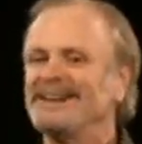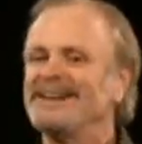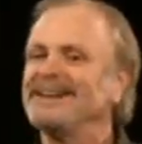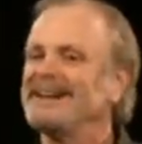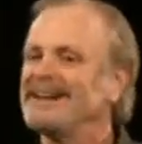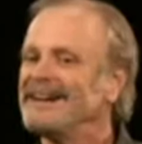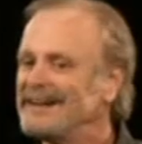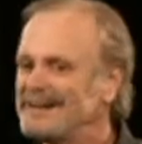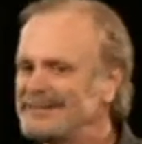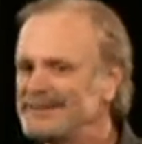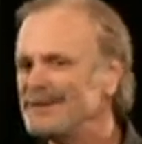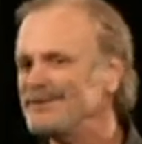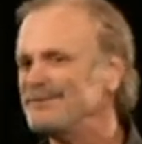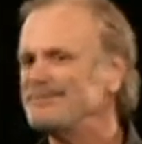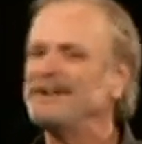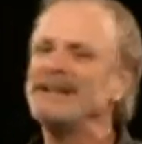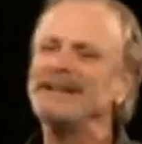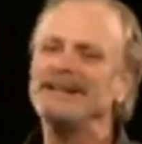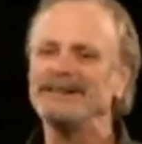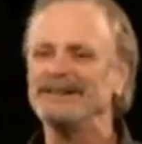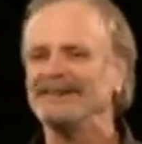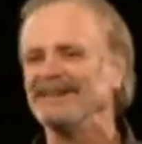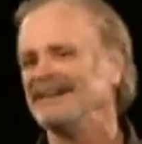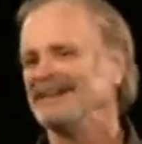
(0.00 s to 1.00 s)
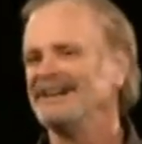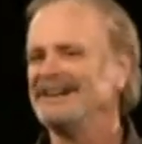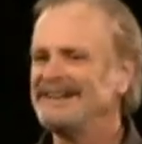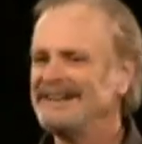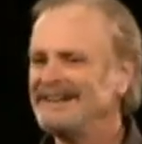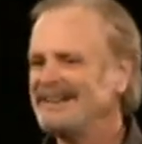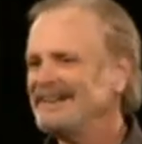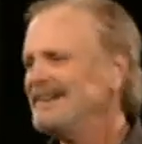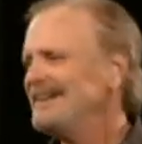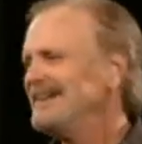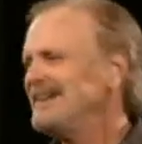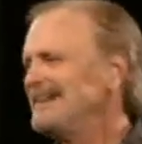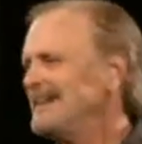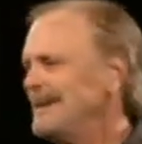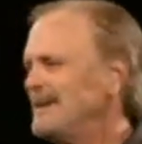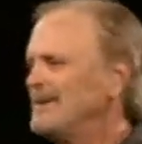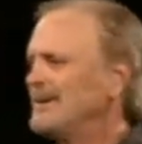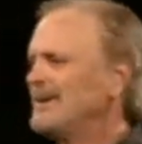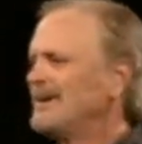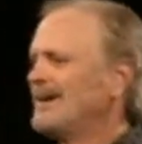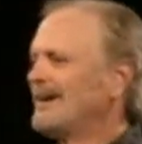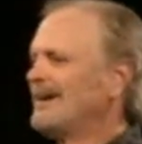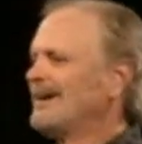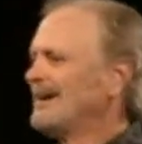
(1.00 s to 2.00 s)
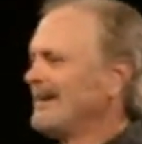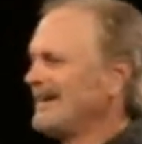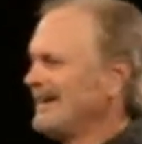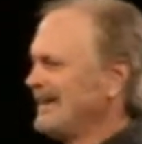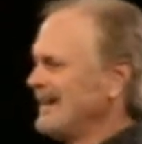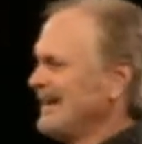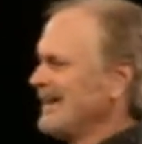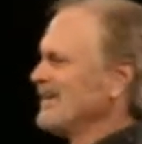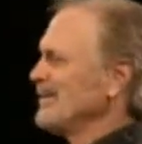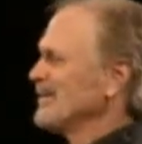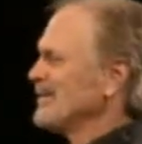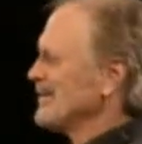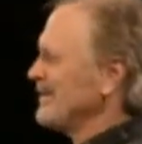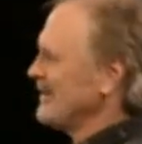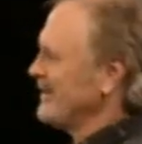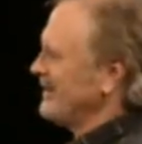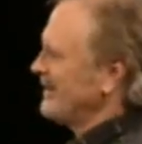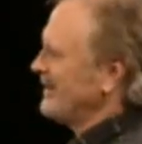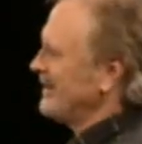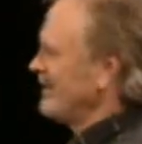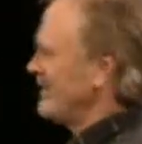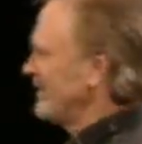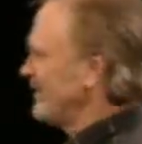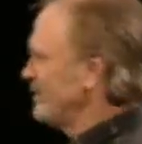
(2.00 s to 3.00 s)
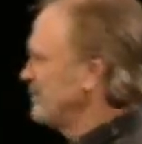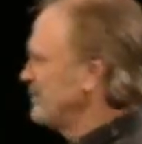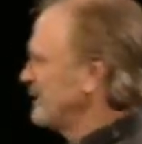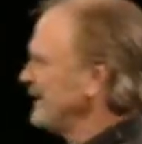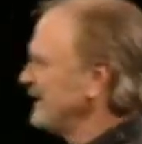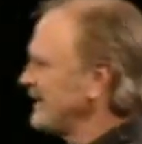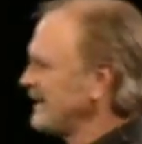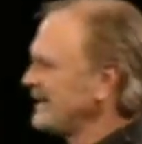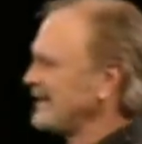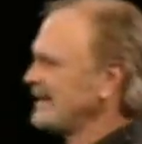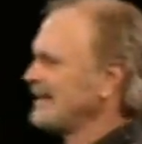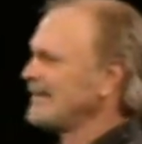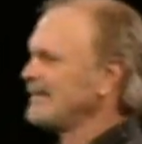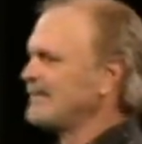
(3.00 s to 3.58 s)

right? I am of Peter. And they were, they were splitting